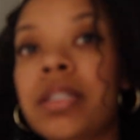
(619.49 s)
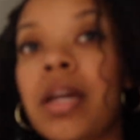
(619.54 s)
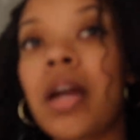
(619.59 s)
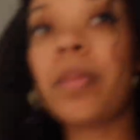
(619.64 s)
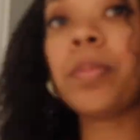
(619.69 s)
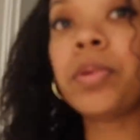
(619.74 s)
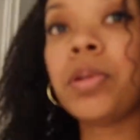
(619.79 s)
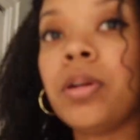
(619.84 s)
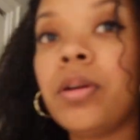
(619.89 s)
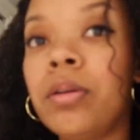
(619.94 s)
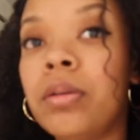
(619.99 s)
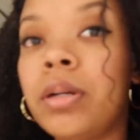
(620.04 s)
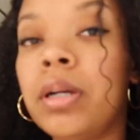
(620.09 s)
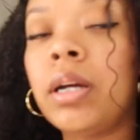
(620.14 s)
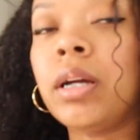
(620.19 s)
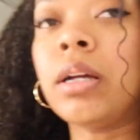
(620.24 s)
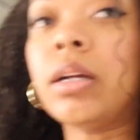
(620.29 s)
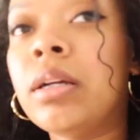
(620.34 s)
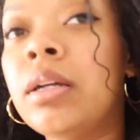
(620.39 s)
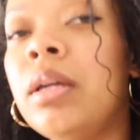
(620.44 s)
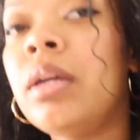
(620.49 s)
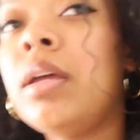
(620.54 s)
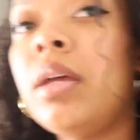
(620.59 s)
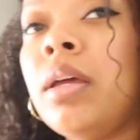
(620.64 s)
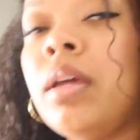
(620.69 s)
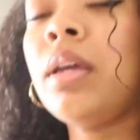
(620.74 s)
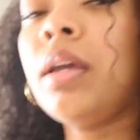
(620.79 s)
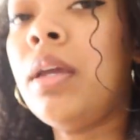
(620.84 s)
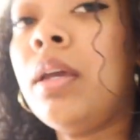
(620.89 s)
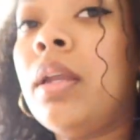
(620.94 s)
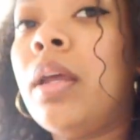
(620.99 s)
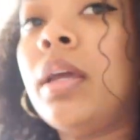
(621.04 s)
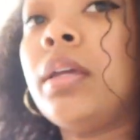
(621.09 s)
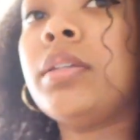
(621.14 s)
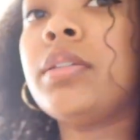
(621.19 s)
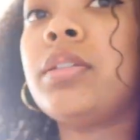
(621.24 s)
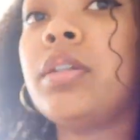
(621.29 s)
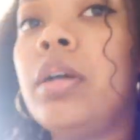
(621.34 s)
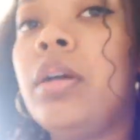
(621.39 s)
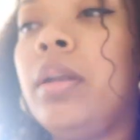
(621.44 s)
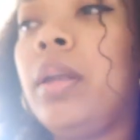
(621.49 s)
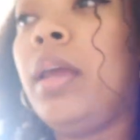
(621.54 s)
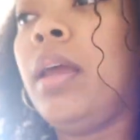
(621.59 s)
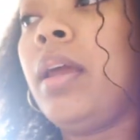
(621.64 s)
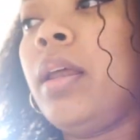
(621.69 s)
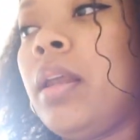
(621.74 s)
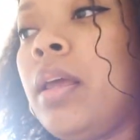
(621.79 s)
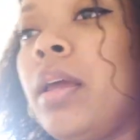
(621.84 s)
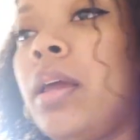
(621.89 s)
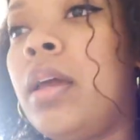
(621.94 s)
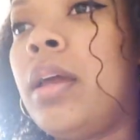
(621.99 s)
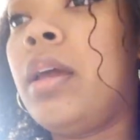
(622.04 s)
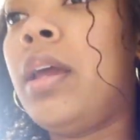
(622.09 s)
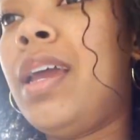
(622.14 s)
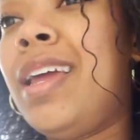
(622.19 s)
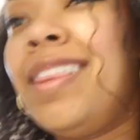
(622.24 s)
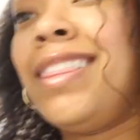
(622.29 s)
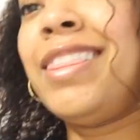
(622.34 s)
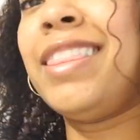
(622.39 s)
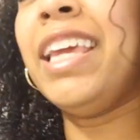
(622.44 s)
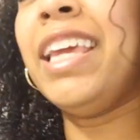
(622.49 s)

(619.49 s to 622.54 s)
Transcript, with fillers: tapioca and I stirred it and